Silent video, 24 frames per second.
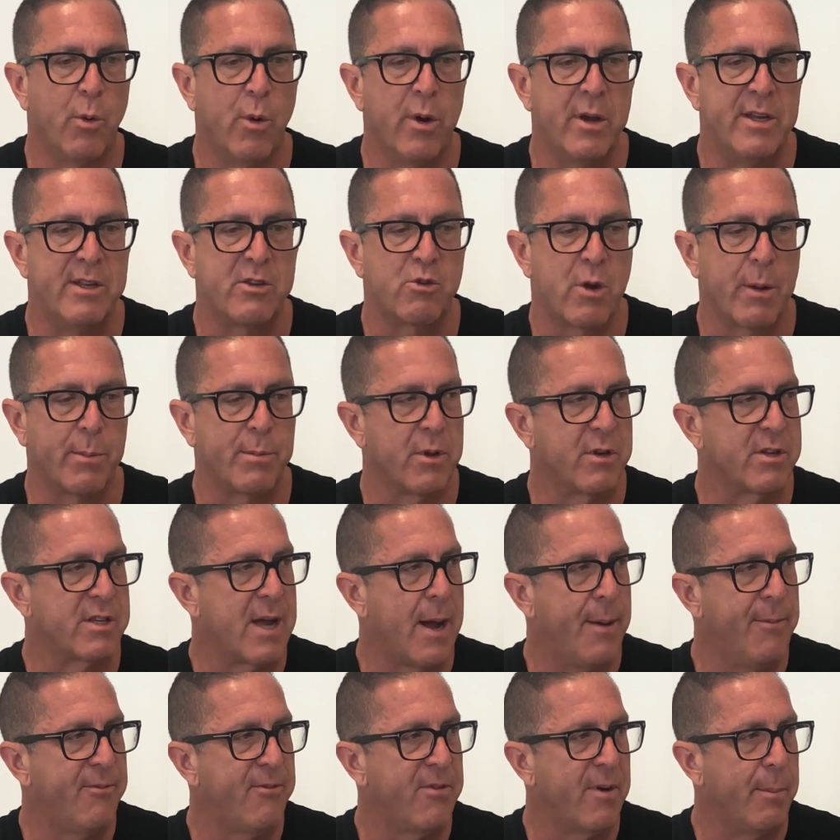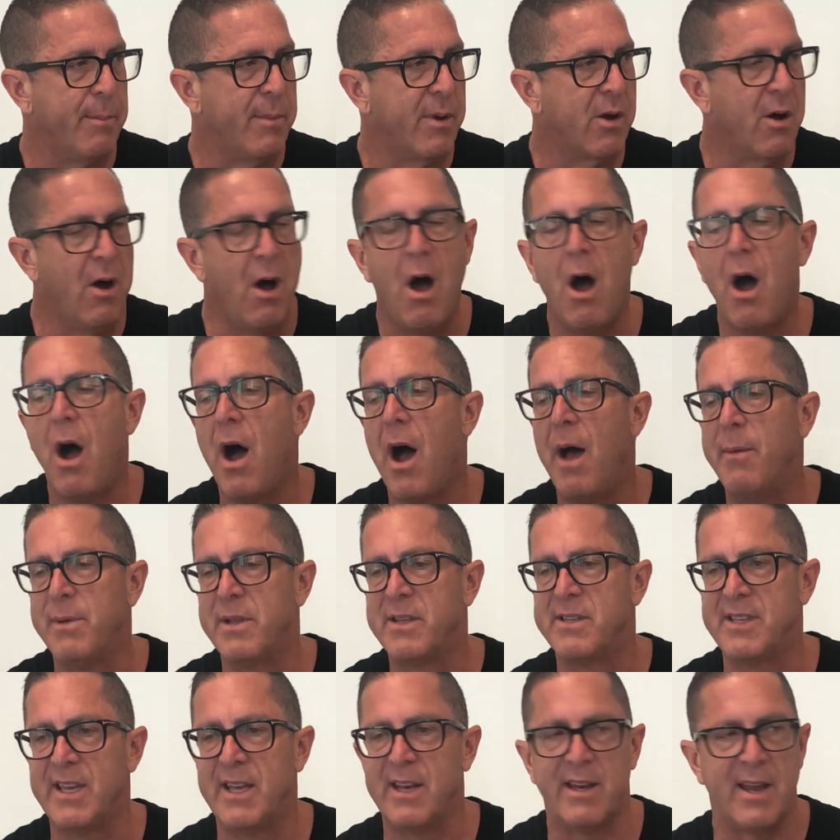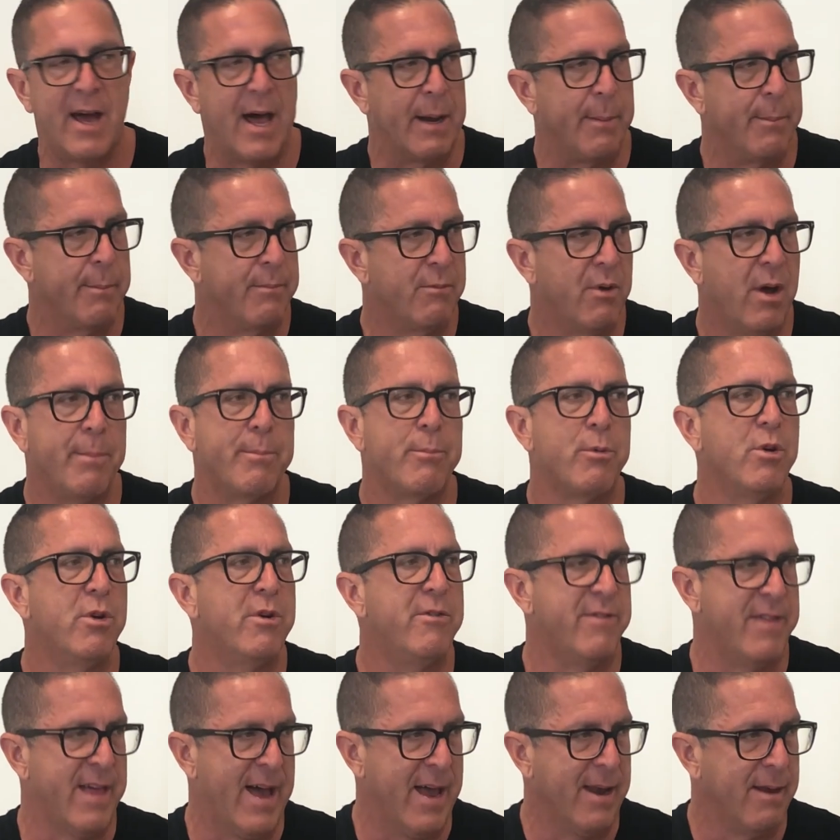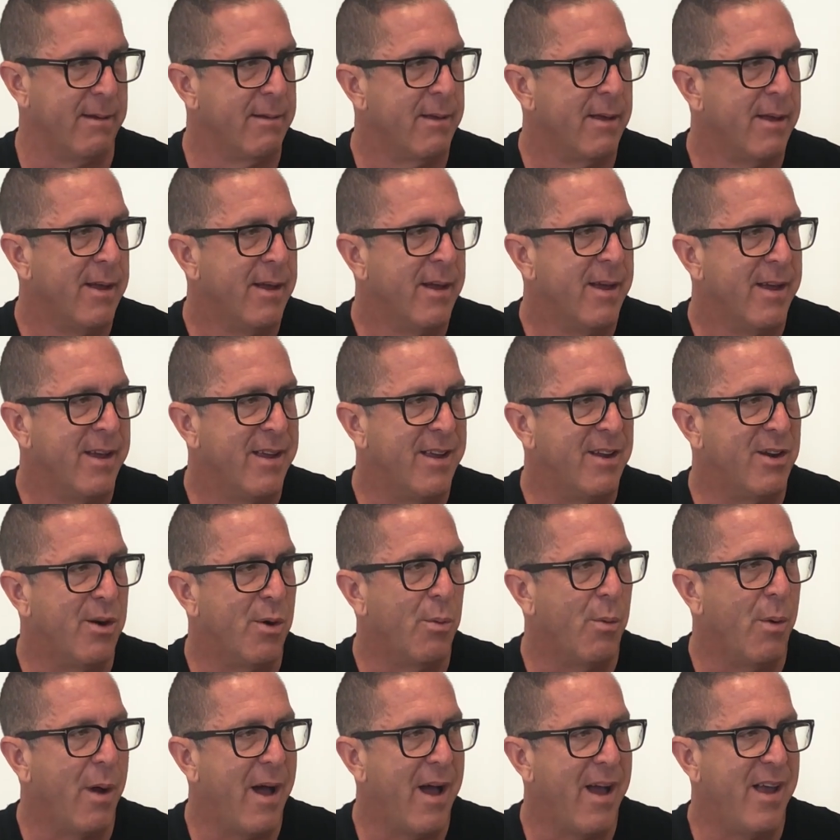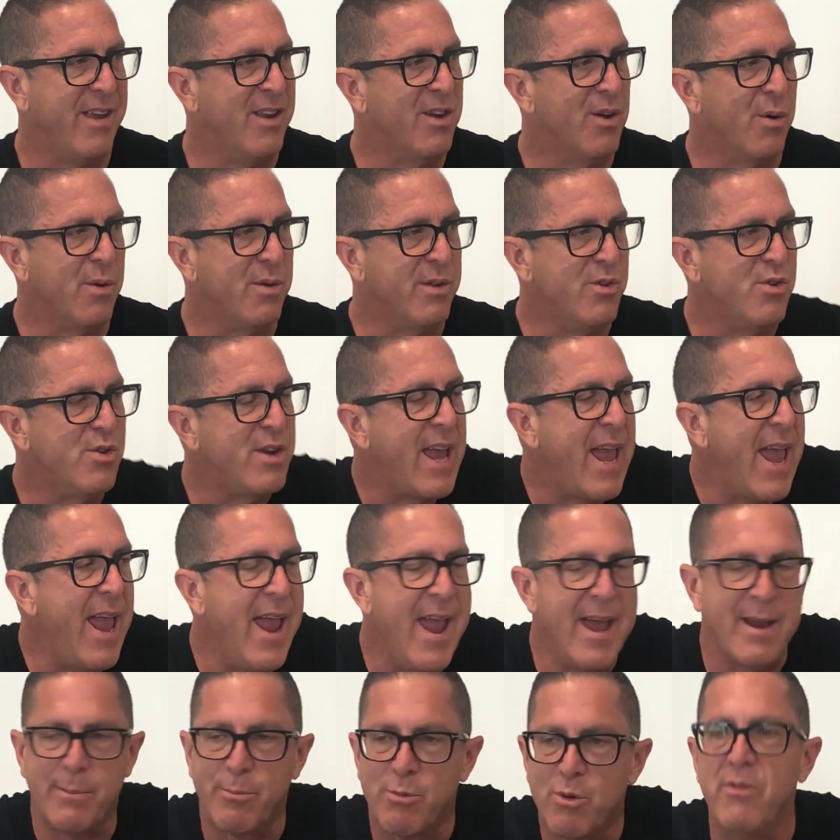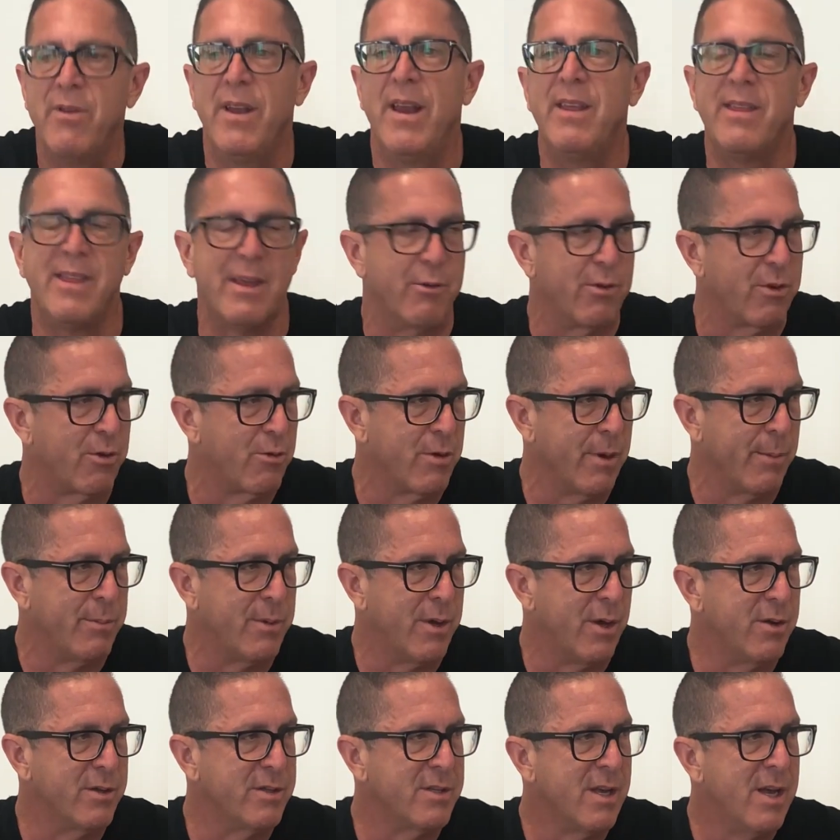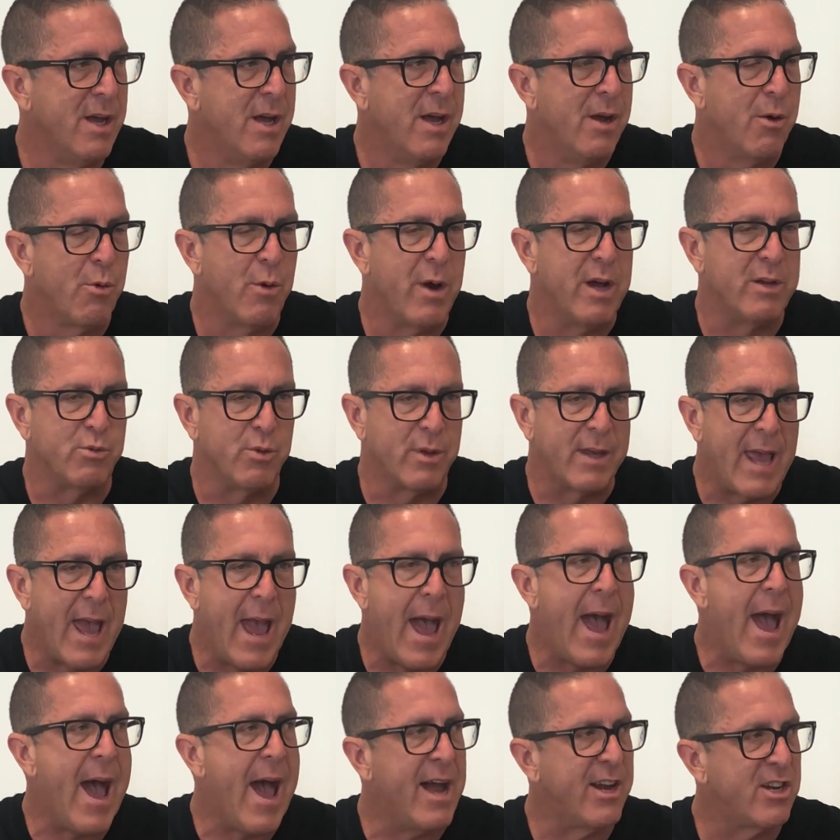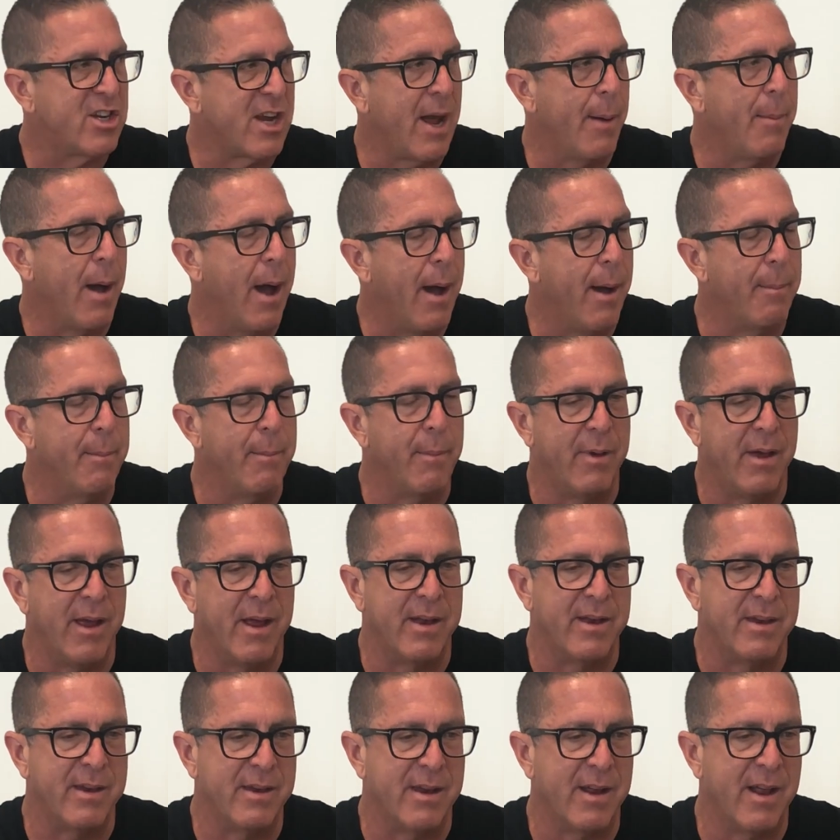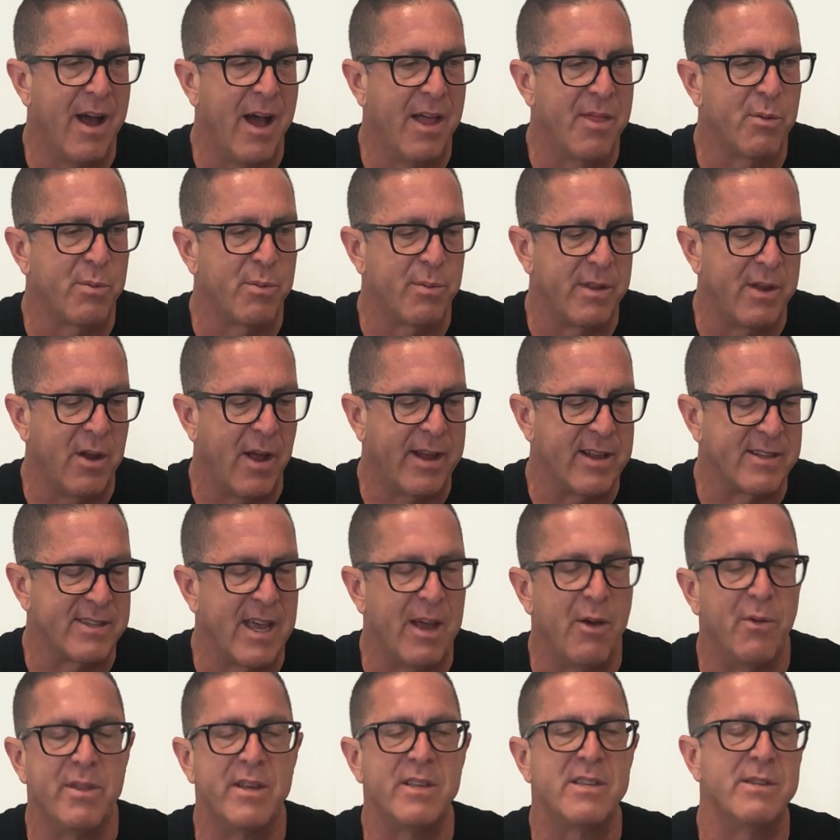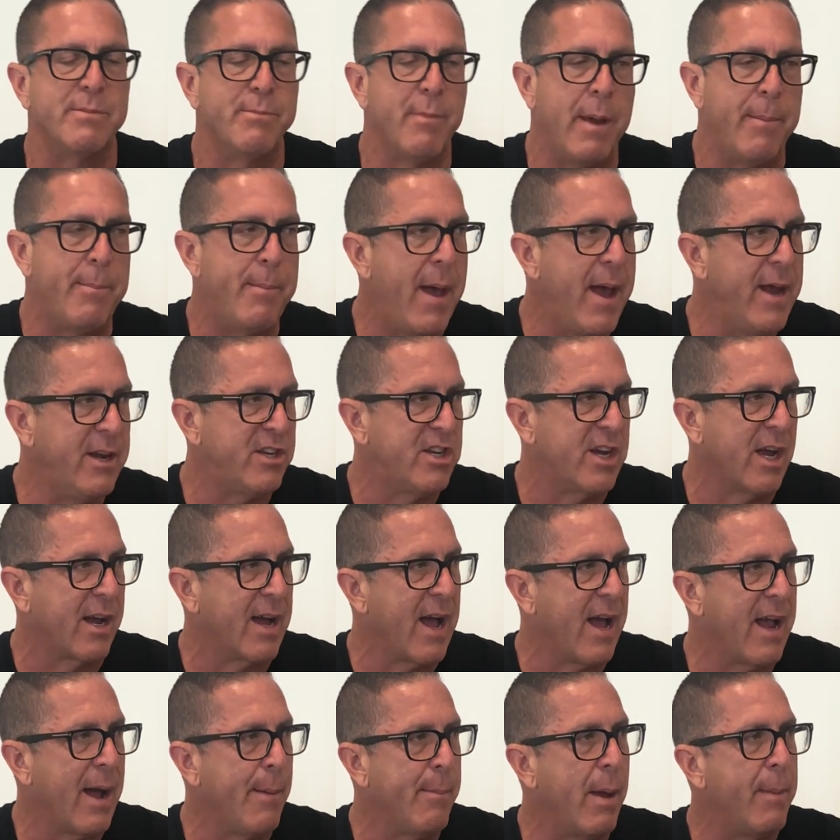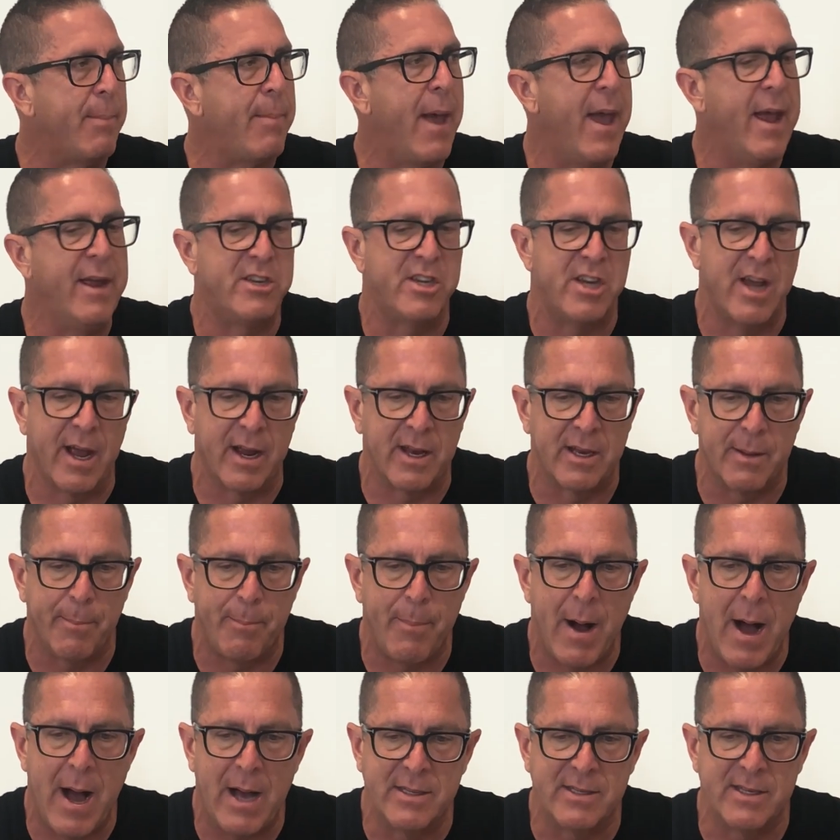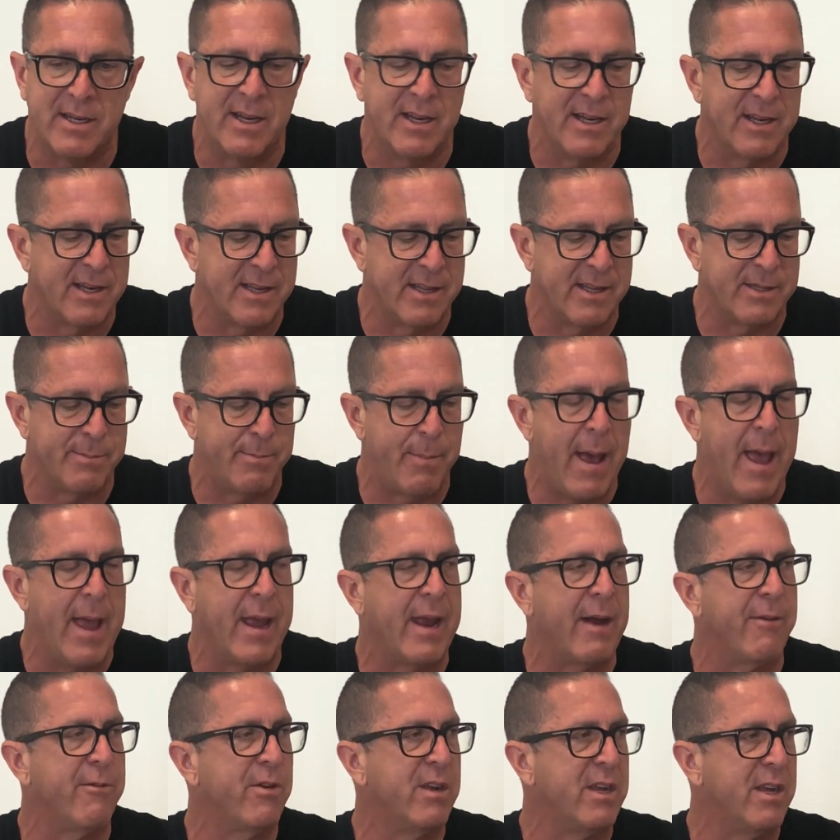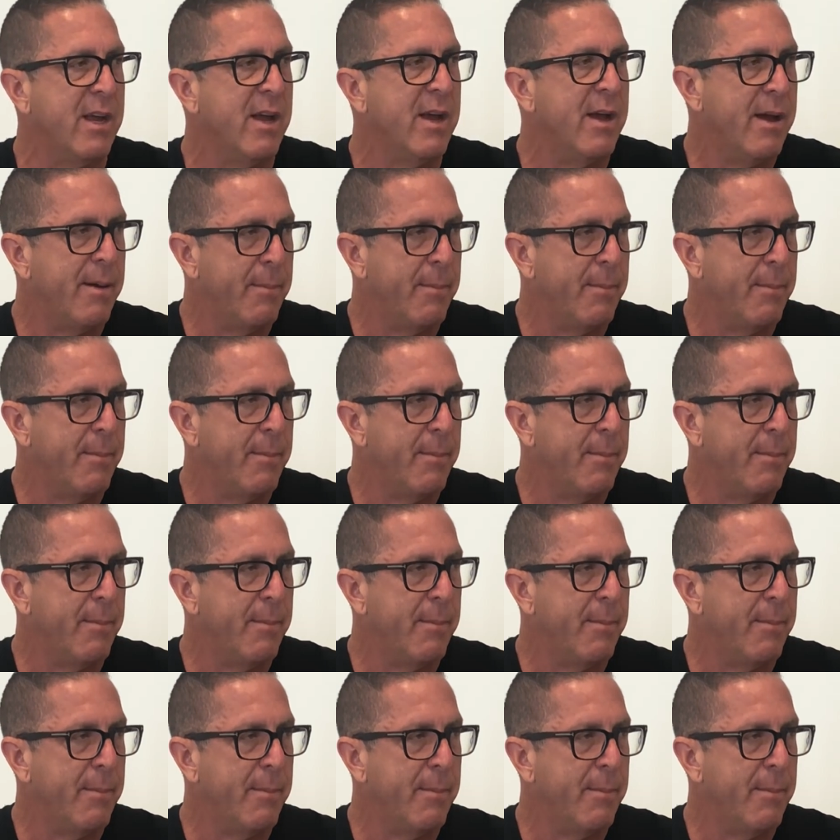these cryptos come from? You go, oh, I've been sitting on them. Well, prove that. You can't prove anything with cryptos. Whereas with cash, I'm in other, I can say, oh, this is my paycheck. I got my paycheck deposited into this bank every